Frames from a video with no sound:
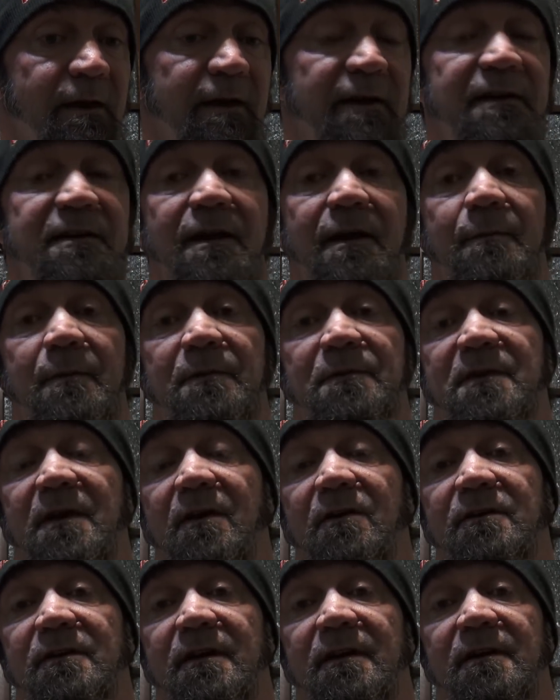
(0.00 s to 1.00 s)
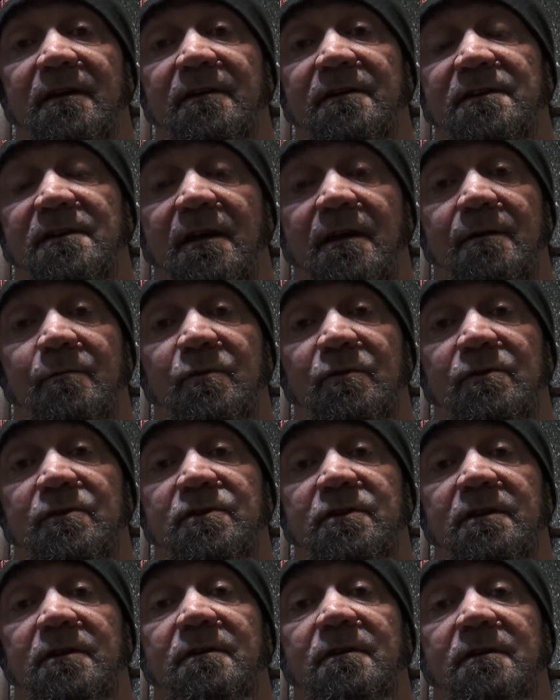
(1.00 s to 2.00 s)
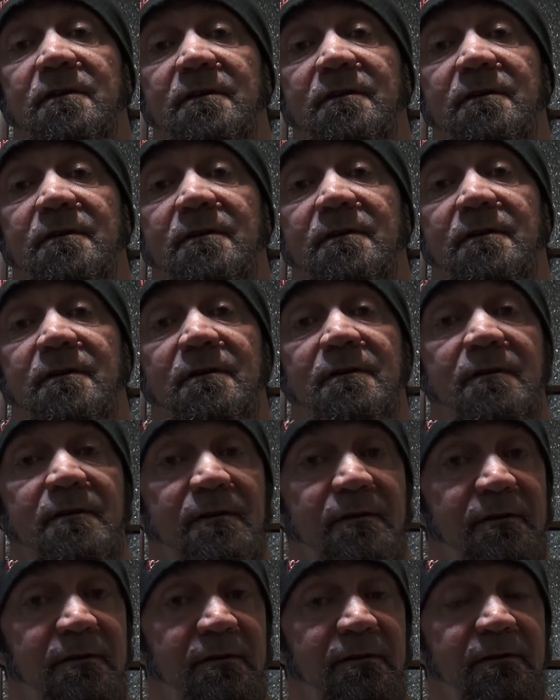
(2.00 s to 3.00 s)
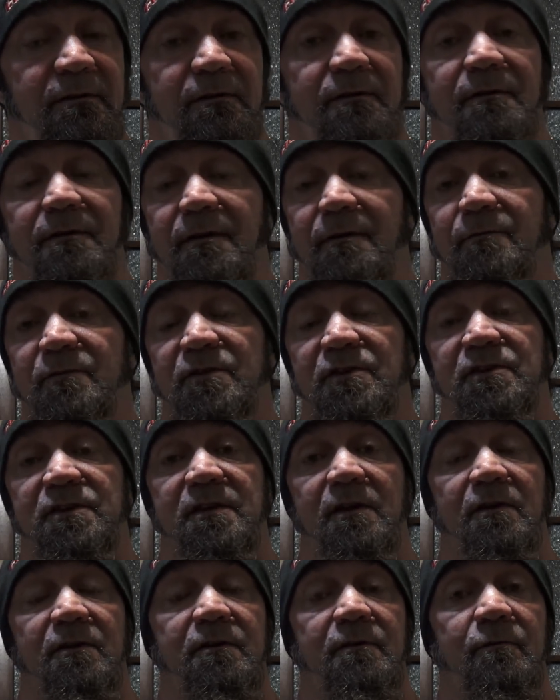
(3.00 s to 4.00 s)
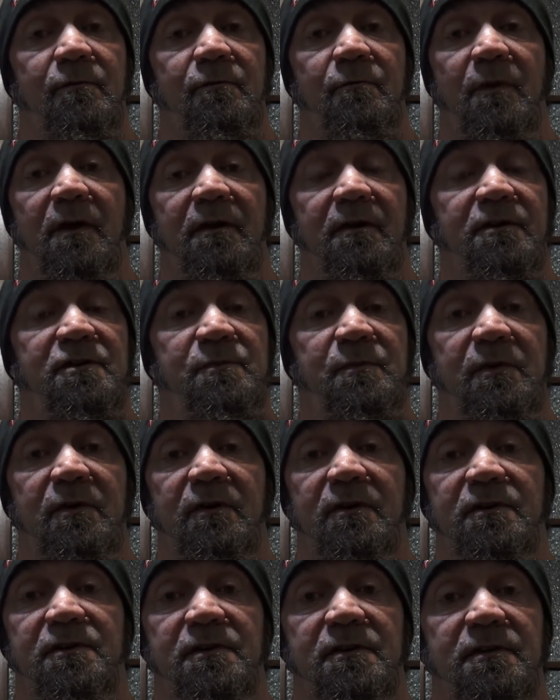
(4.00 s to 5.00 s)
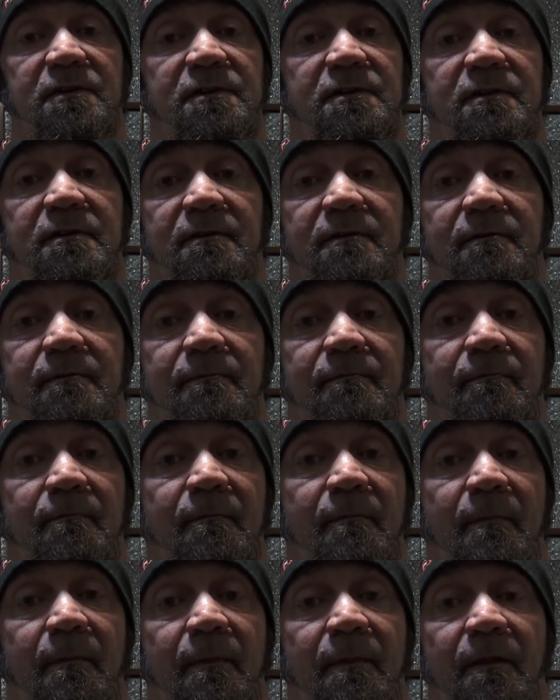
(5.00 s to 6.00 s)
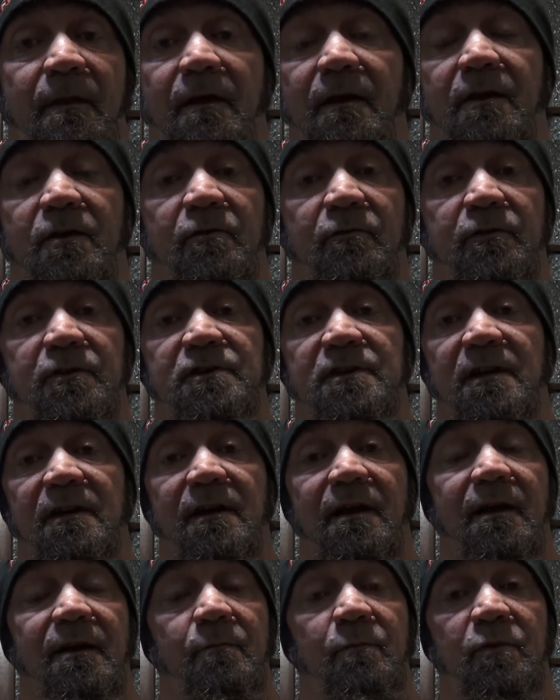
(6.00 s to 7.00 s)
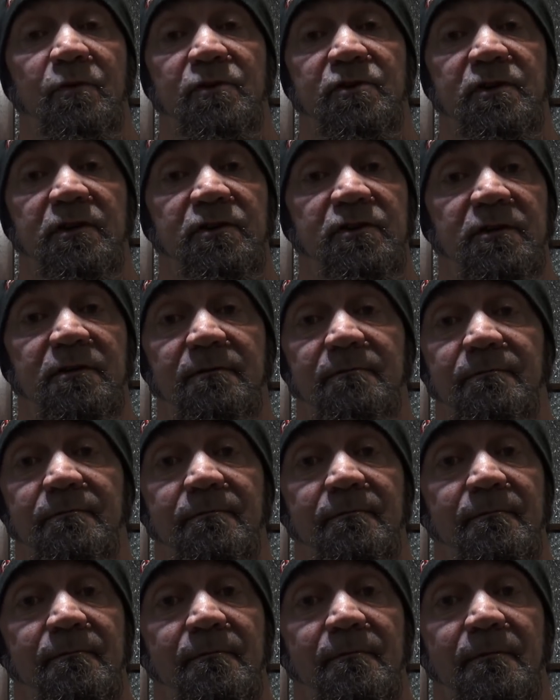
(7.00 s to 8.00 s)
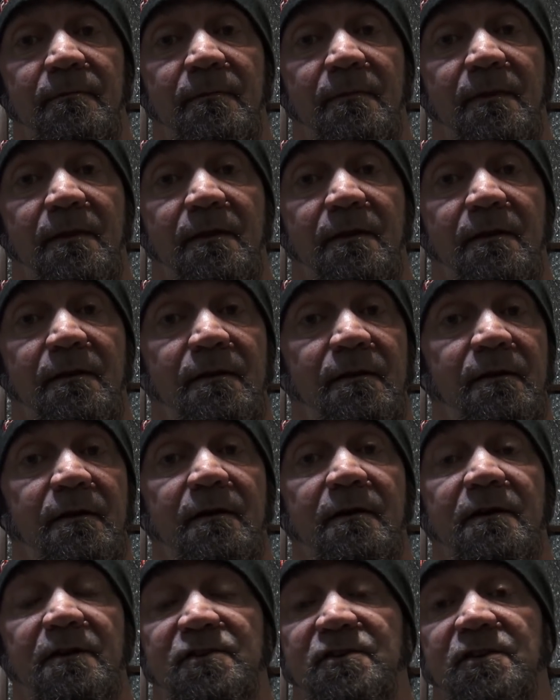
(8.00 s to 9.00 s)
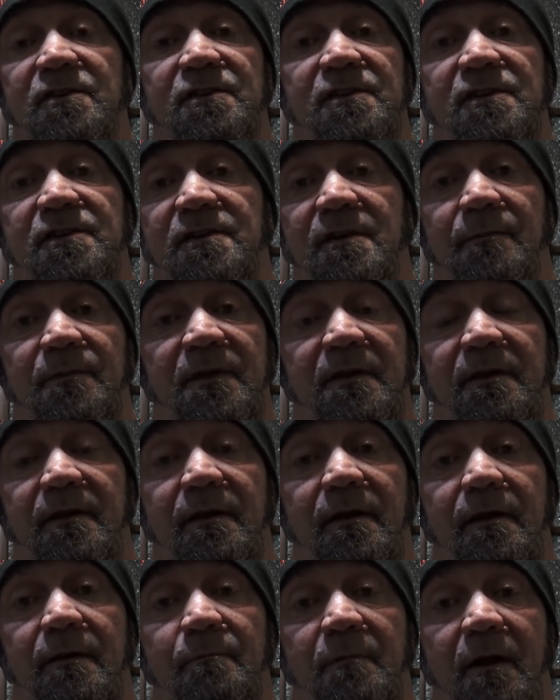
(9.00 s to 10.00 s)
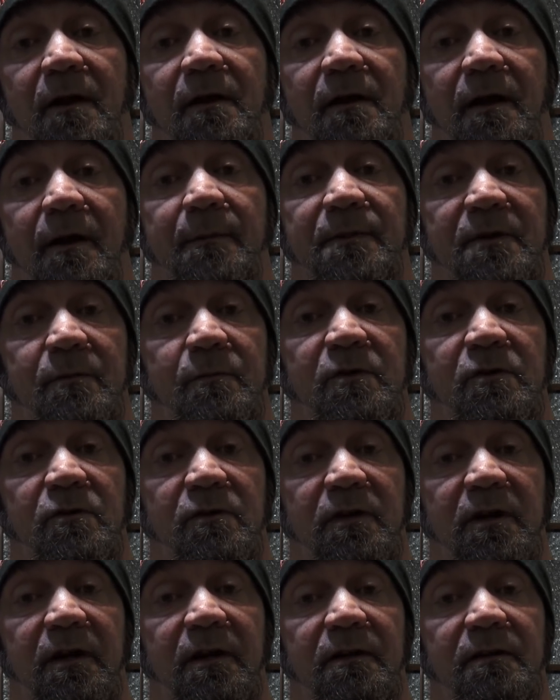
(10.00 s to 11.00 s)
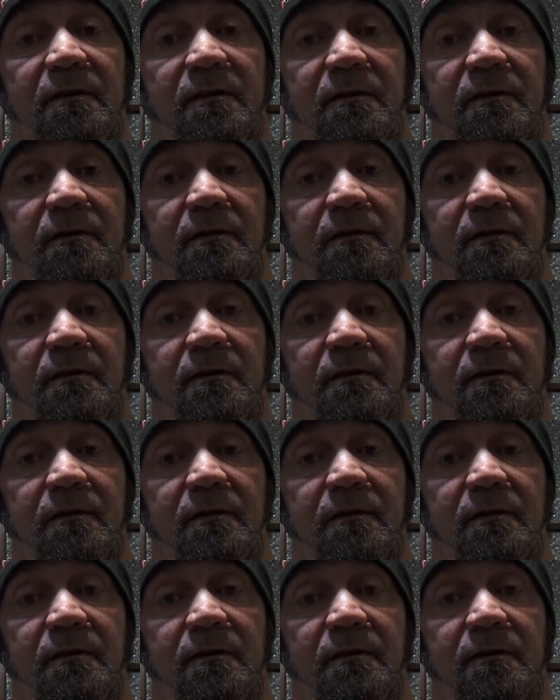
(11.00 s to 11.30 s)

anytime I'm telling you any of this kind of bullshit, I'm just telling you what my experience is. And a reason a liar bullshit you. It's just something that I happen to be good at.